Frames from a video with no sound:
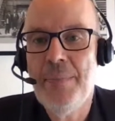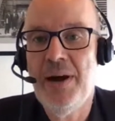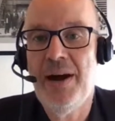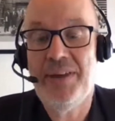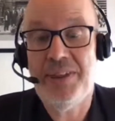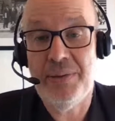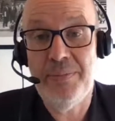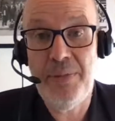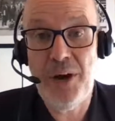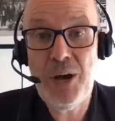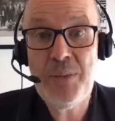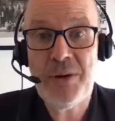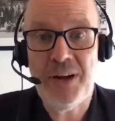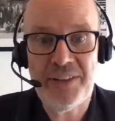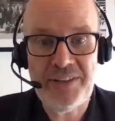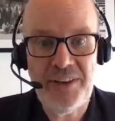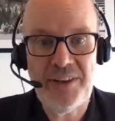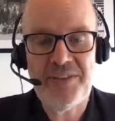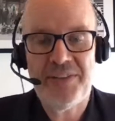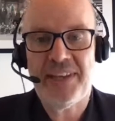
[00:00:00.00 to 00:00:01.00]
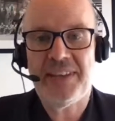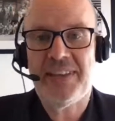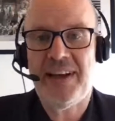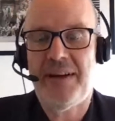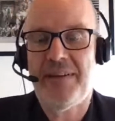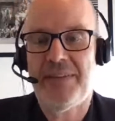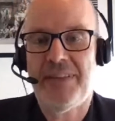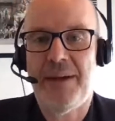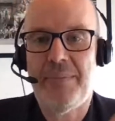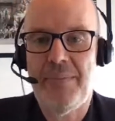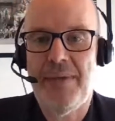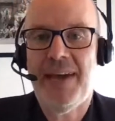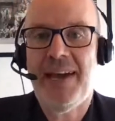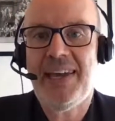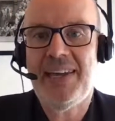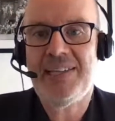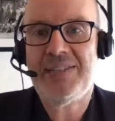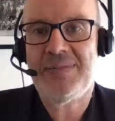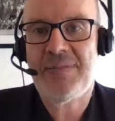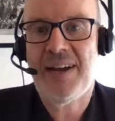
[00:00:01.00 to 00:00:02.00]
But at the moment, I don't think that
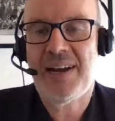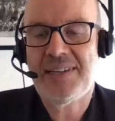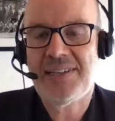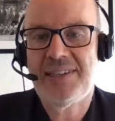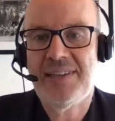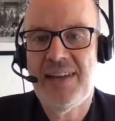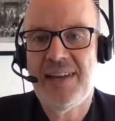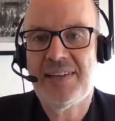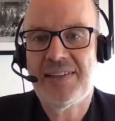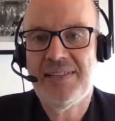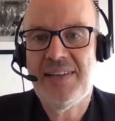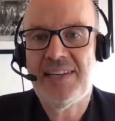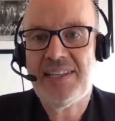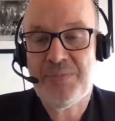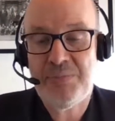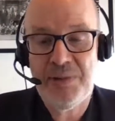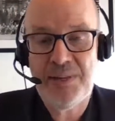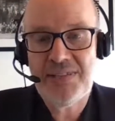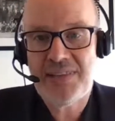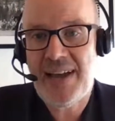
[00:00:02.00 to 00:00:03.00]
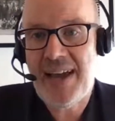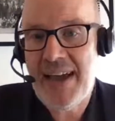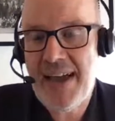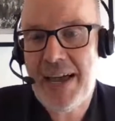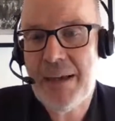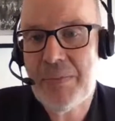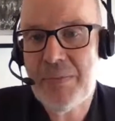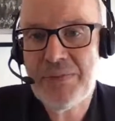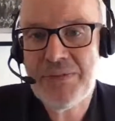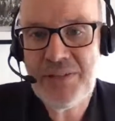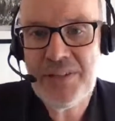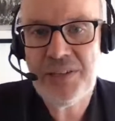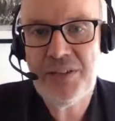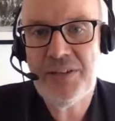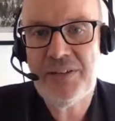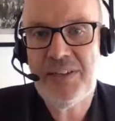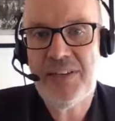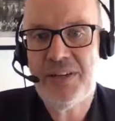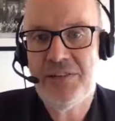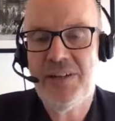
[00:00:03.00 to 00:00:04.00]
mechanism actually exists, but it's
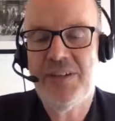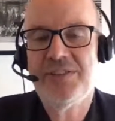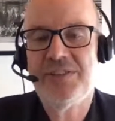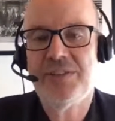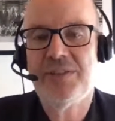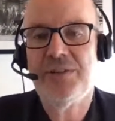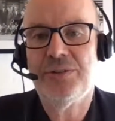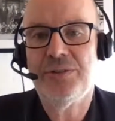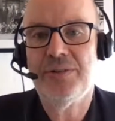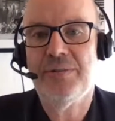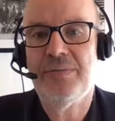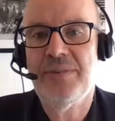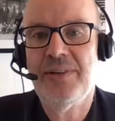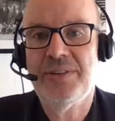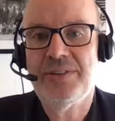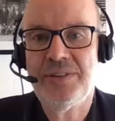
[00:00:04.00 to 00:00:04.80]
absolutely critical.